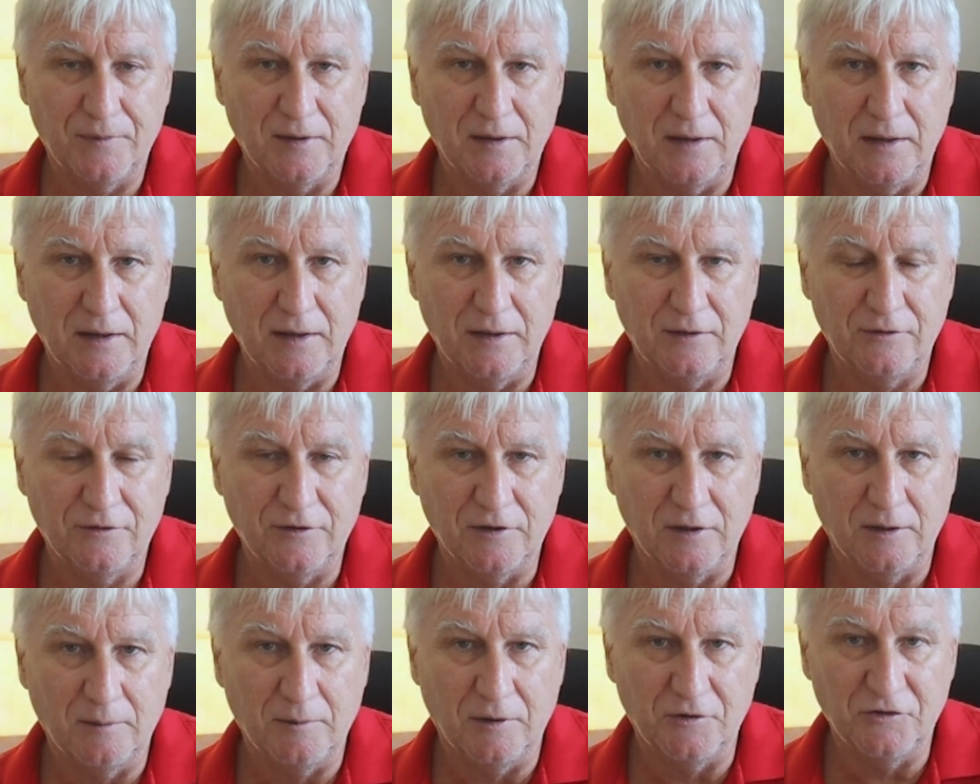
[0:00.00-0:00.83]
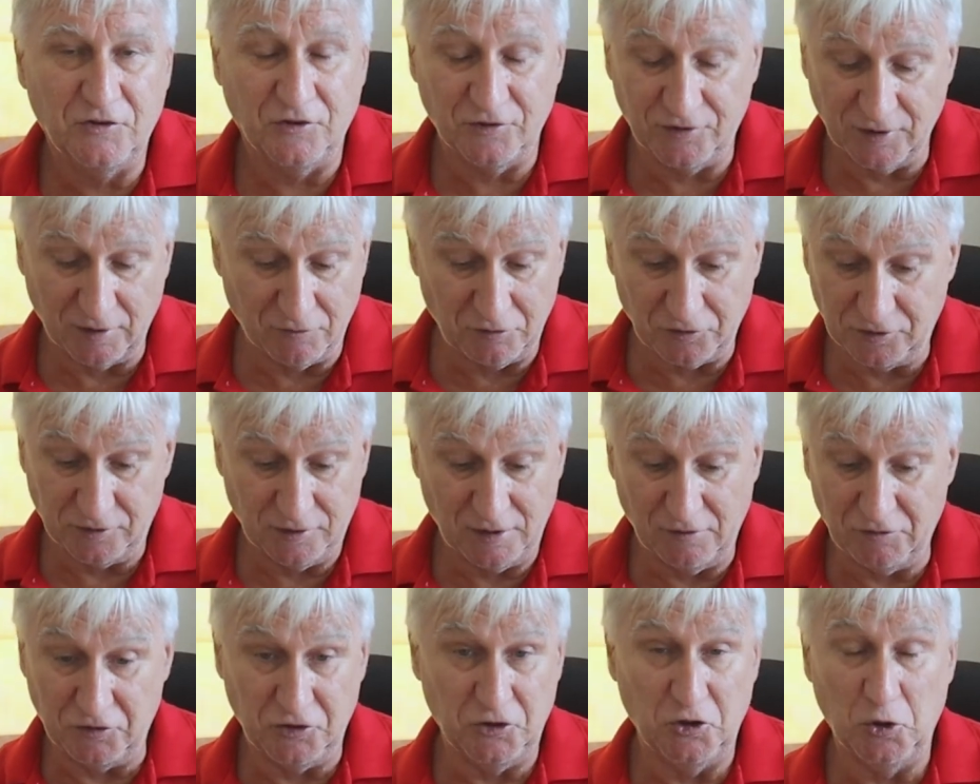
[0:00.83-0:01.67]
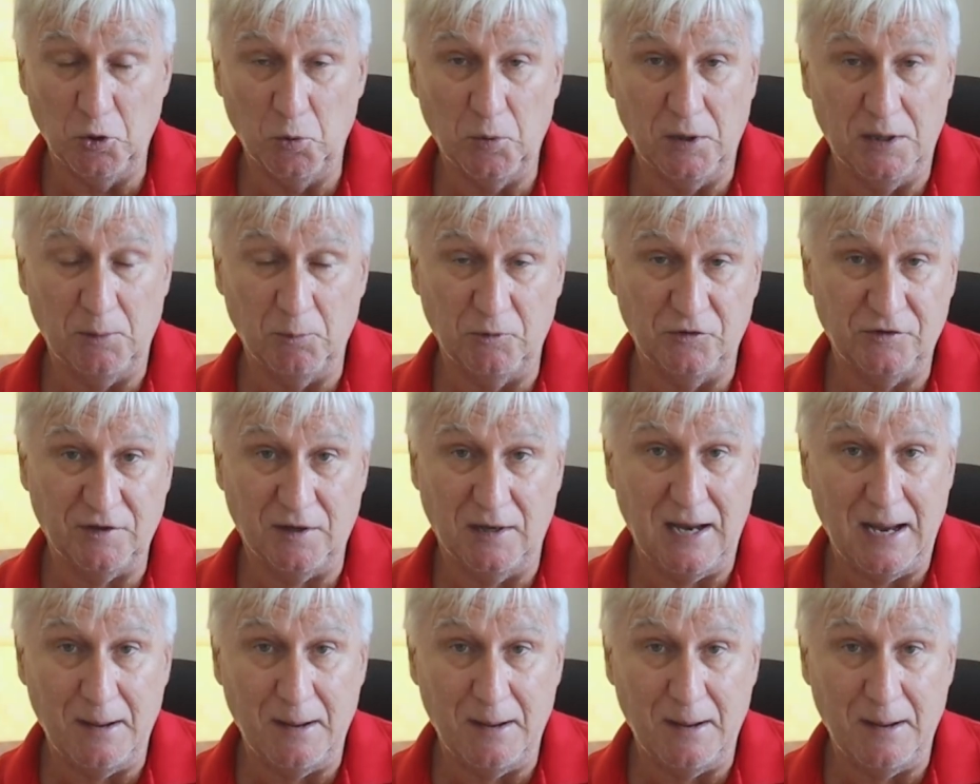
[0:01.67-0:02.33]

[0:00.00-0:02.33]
and I just never knew when it was going